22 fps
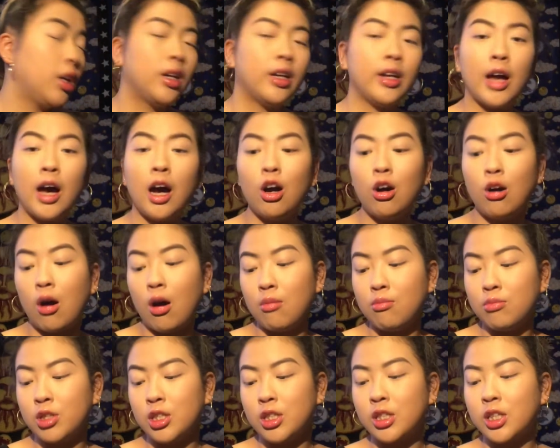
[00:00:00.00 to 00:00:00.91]
now
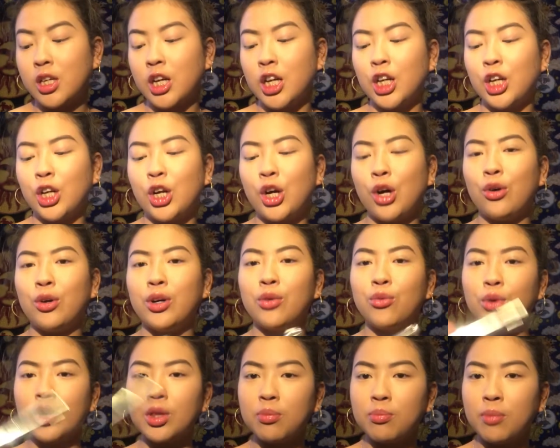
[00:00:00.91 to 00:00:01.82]
I'm just gonna go
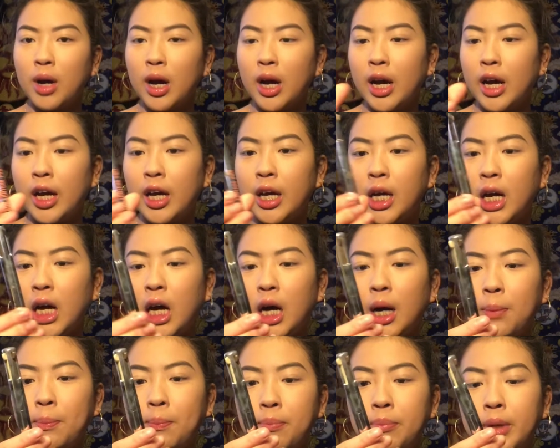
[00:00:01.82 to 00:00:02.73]
in with my
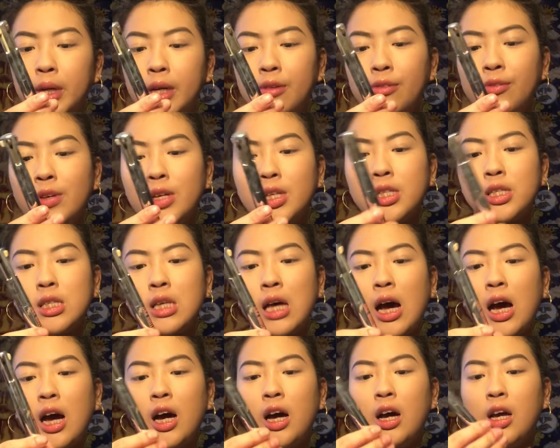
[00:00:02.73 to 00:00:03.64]
Benefits
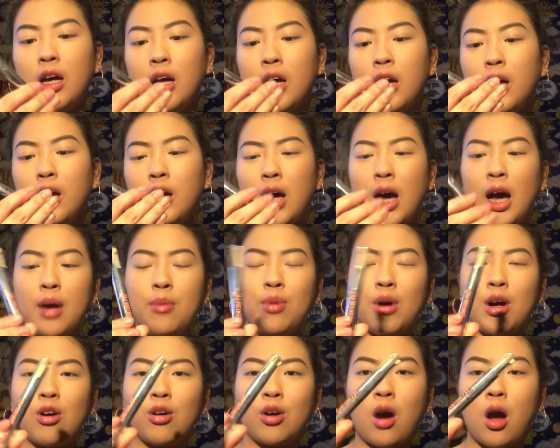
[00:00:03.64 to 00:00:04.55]

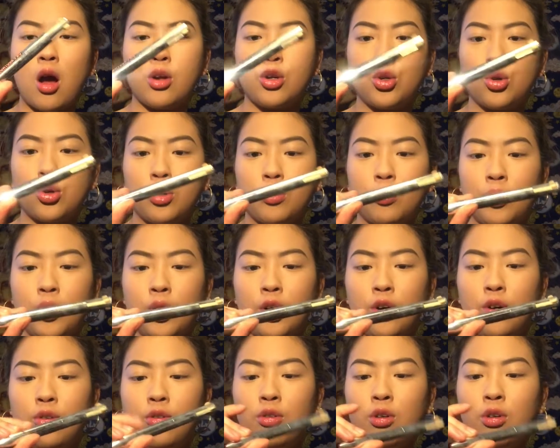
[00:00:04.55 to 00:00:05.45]
Eyebrow Contour
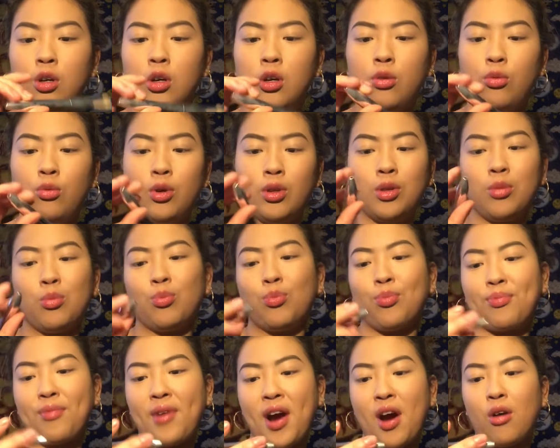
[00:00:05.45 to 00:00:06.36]
Pro, or the
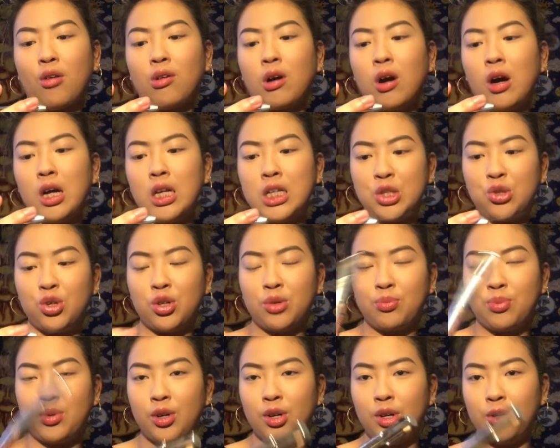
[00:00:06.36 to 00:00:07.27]
Brow Contour
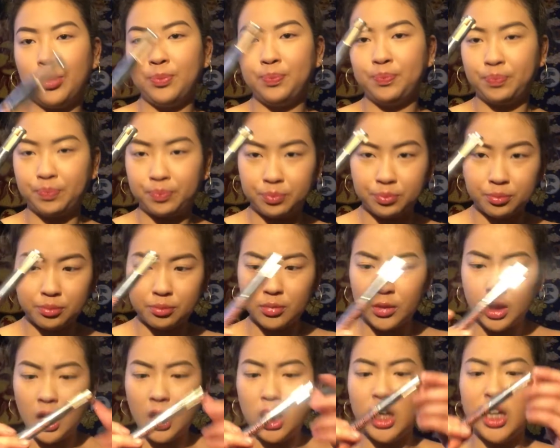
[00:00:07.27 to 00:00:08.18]
Pro,
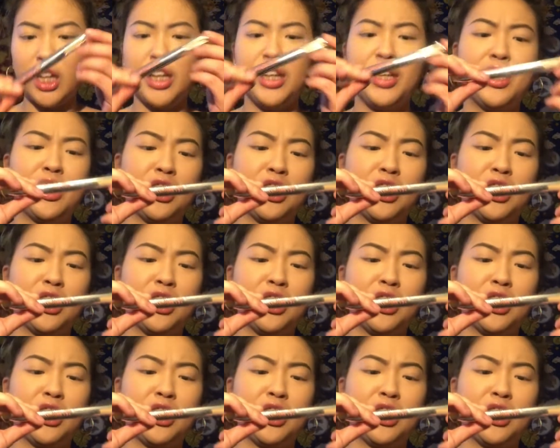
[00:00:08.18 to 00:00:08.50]
in